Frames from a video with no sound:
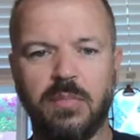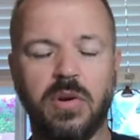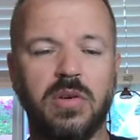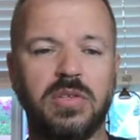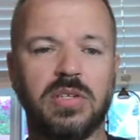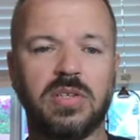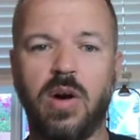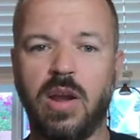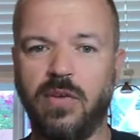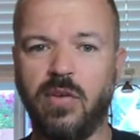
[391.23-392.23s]
produces
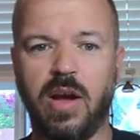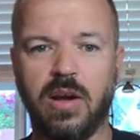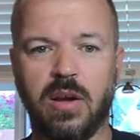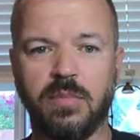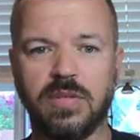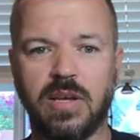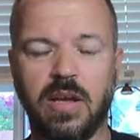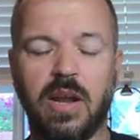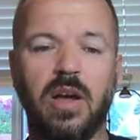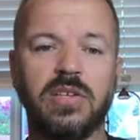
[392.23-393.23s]
quite a few outcomes.
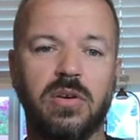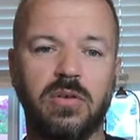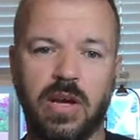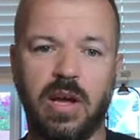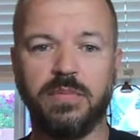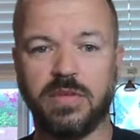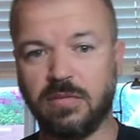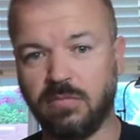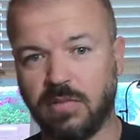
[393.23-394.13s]
It also helps.